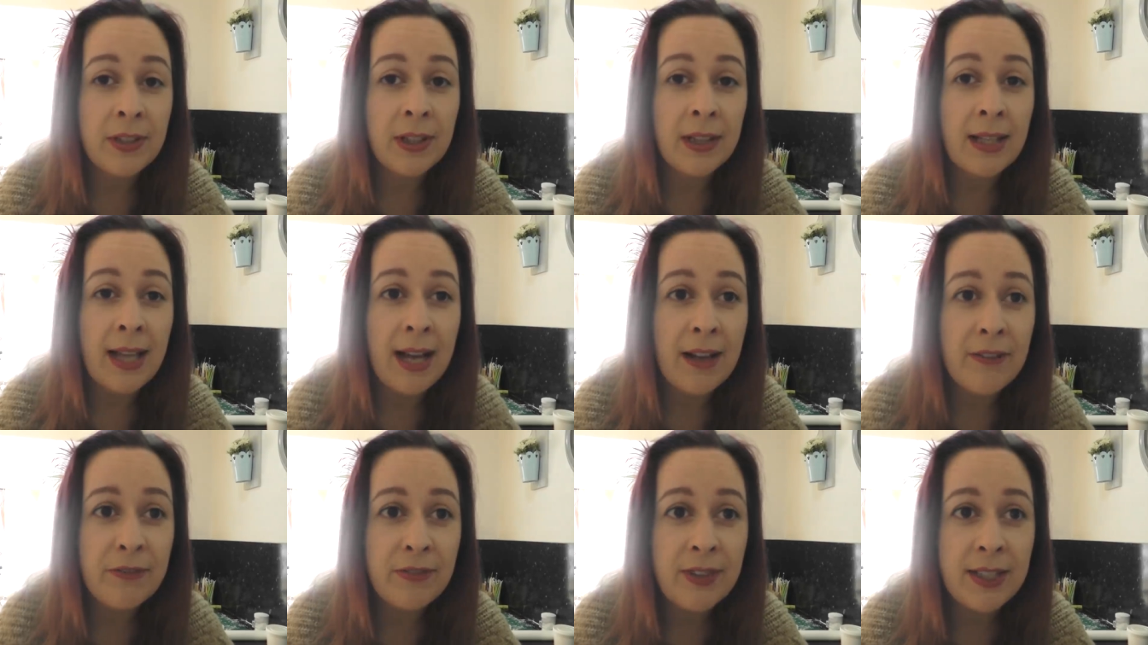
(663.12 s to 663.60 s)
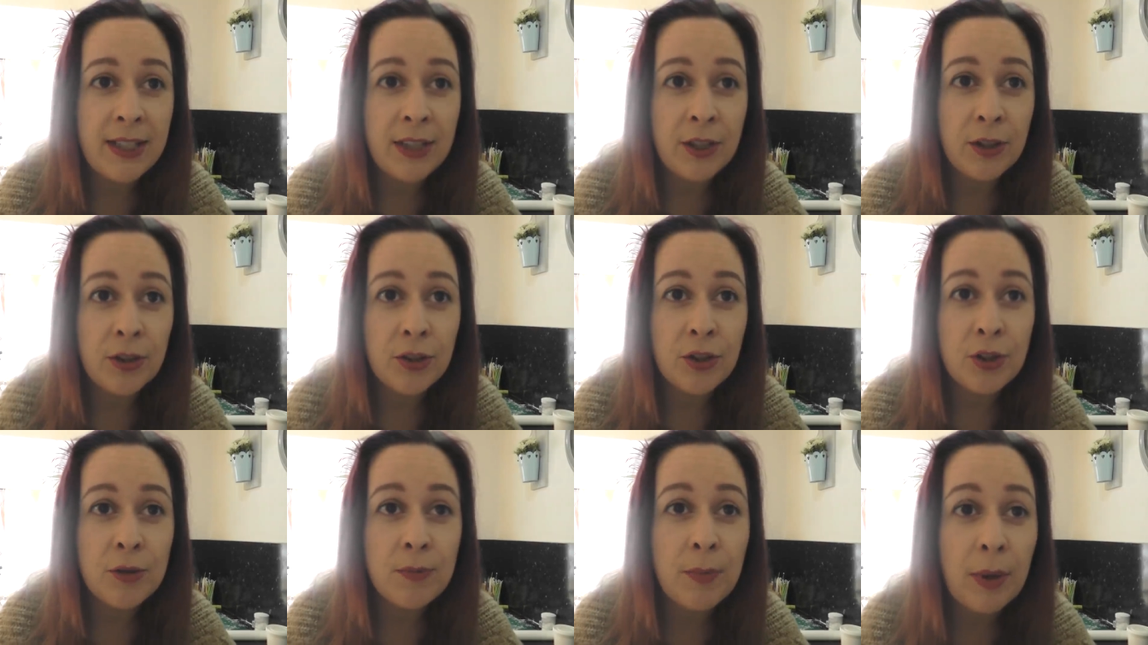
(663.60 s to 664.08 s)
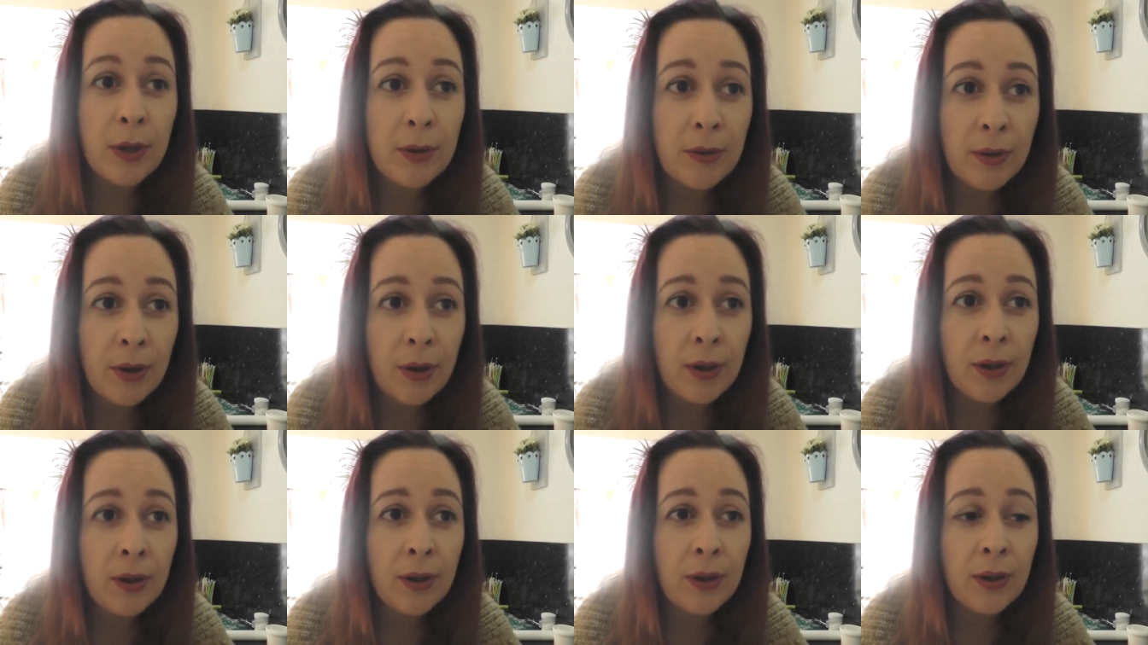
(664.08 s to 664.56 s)
the live video
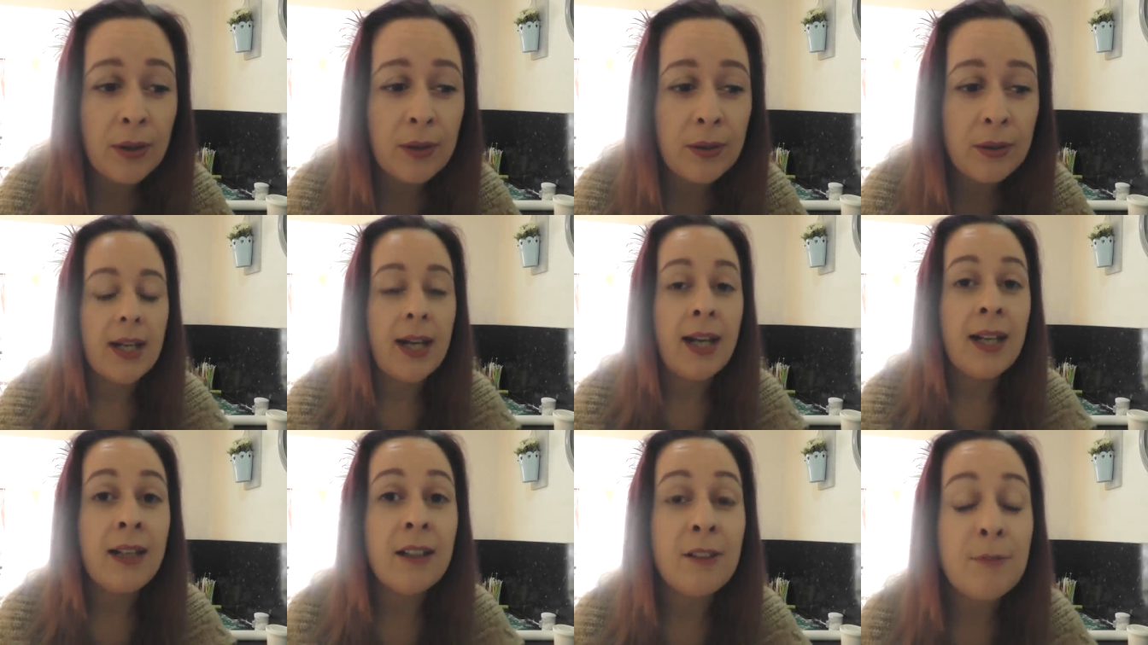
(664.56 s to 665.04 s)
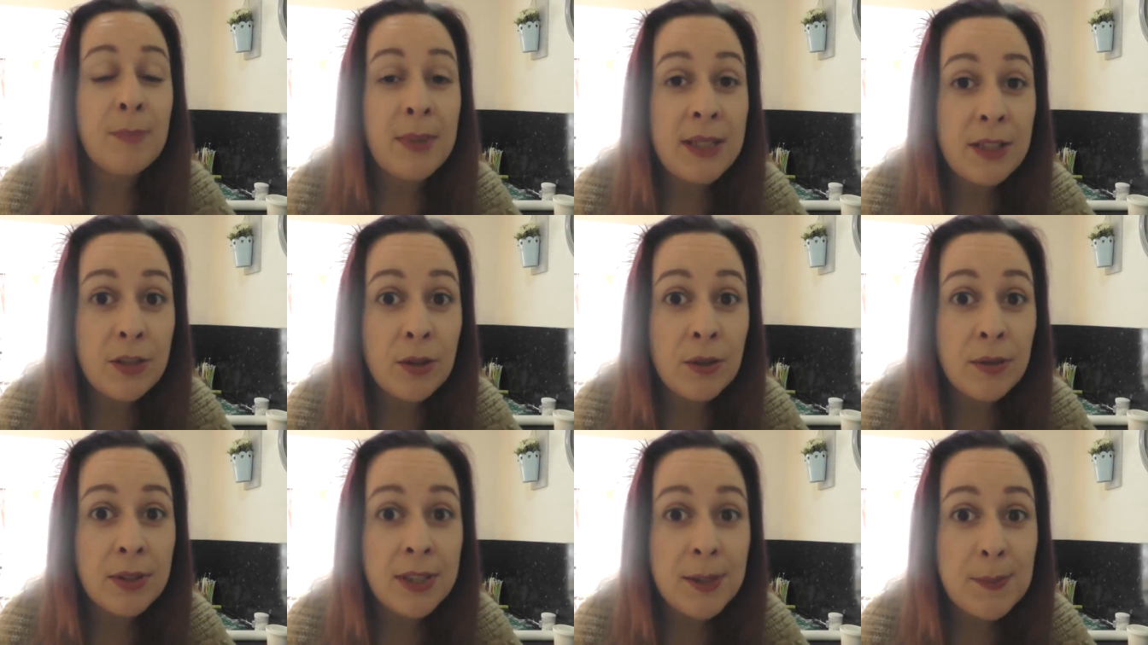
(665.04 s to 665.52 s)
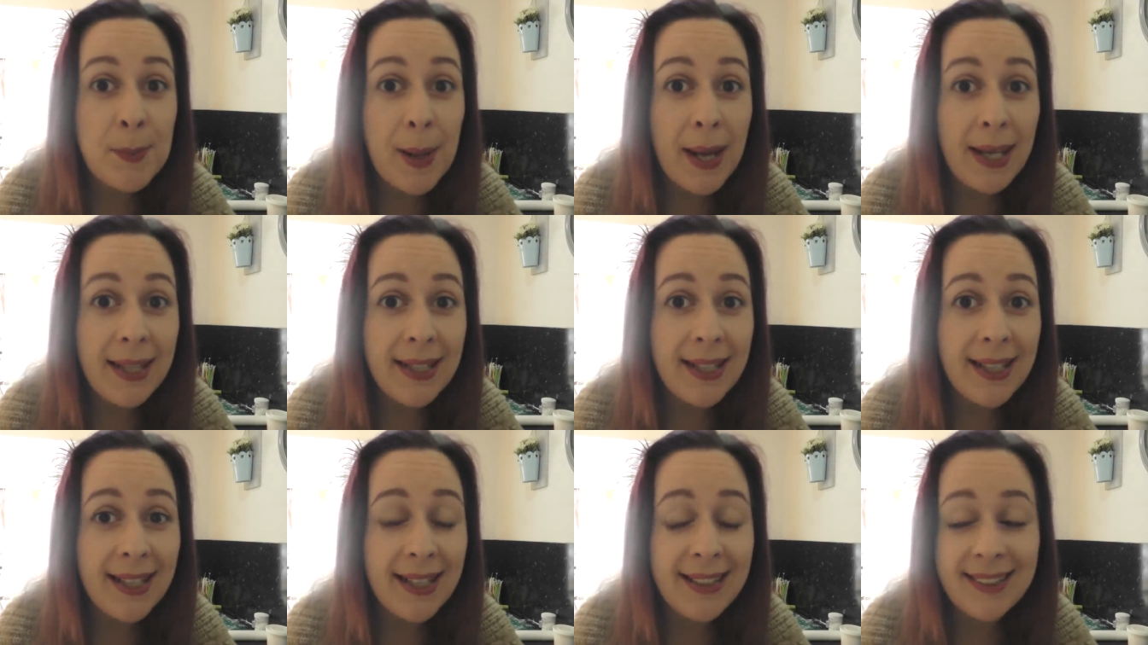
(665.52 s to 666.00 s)
tomorrow, and I've been told it's
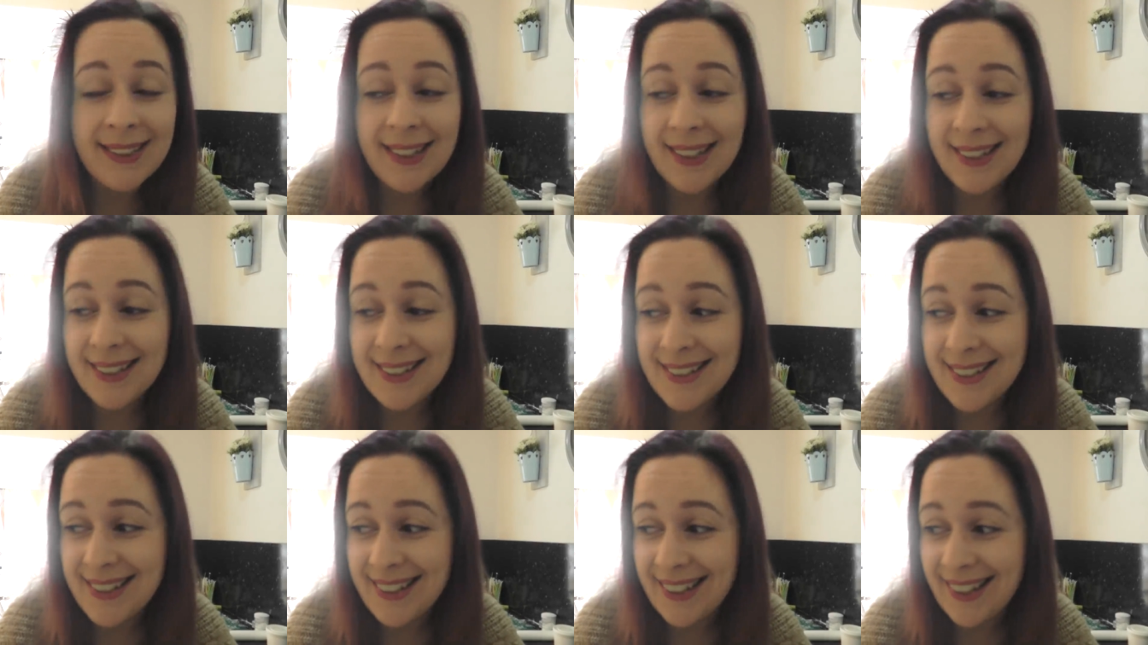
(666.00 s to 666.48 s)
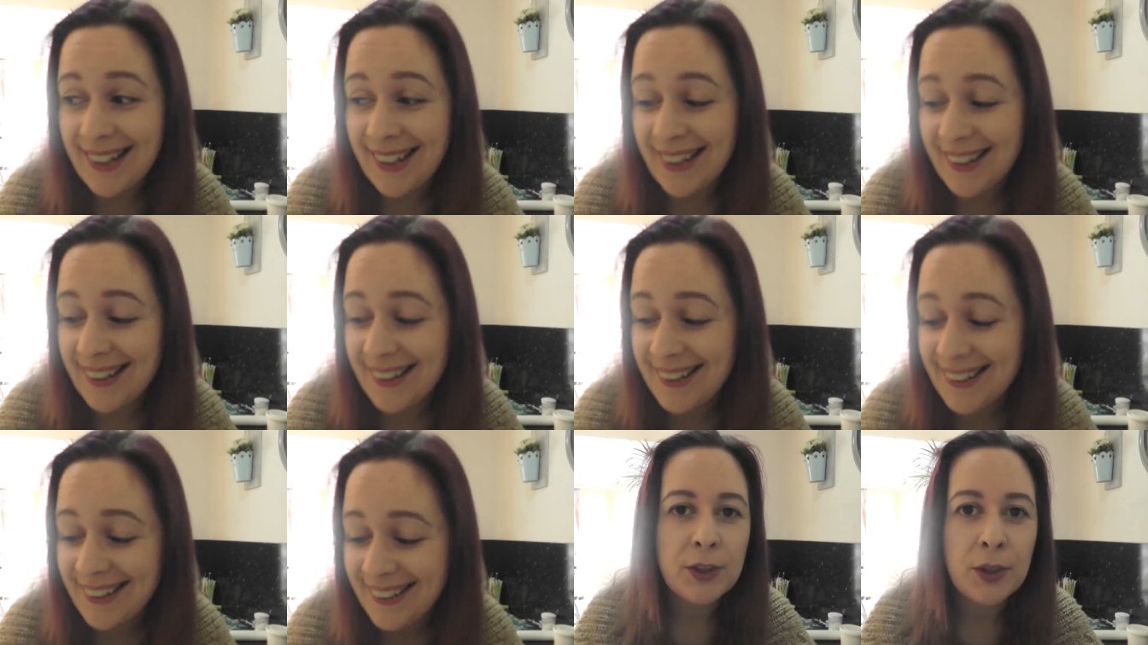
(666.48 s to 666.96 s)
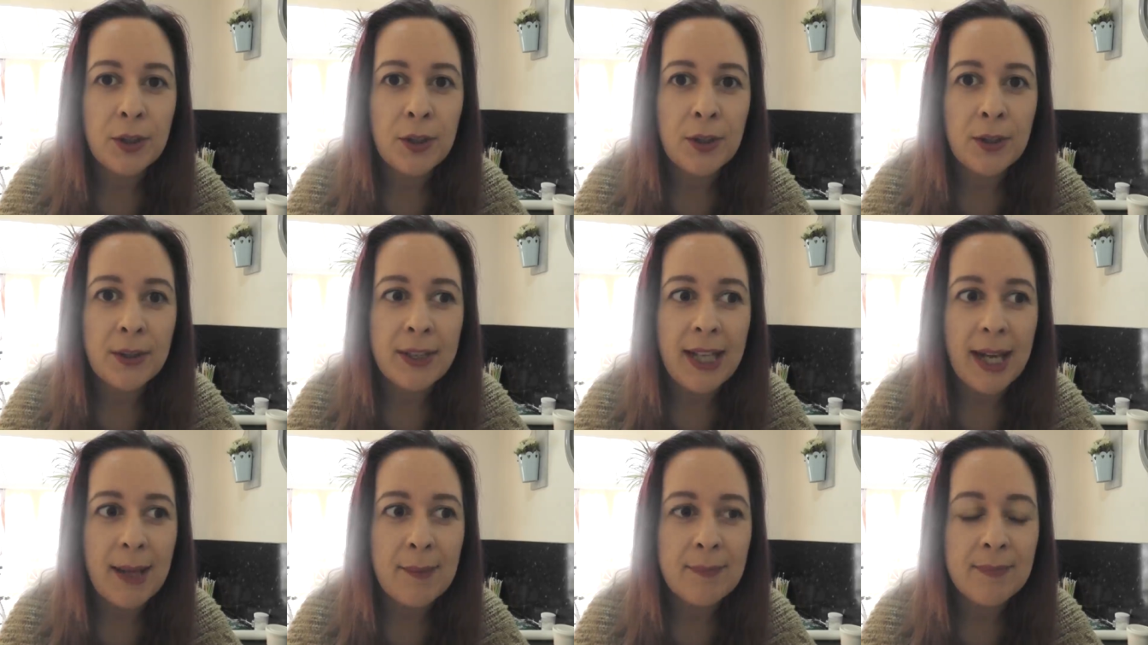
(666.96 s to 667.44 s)
pancake day today. So
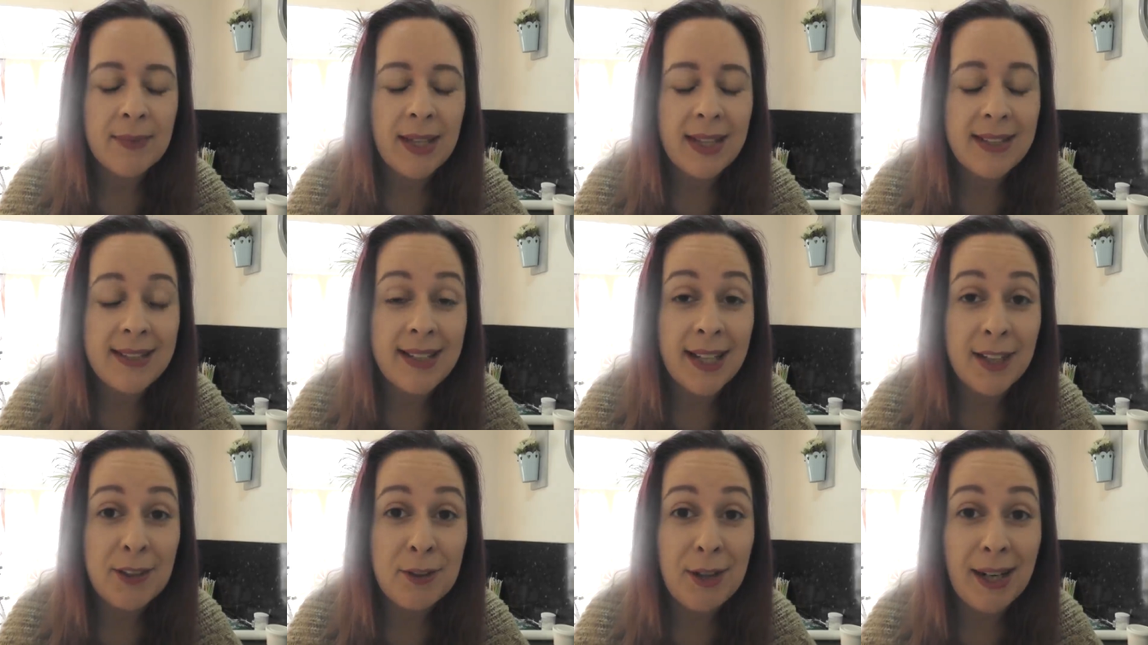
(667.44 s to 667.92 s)
yeah, let's get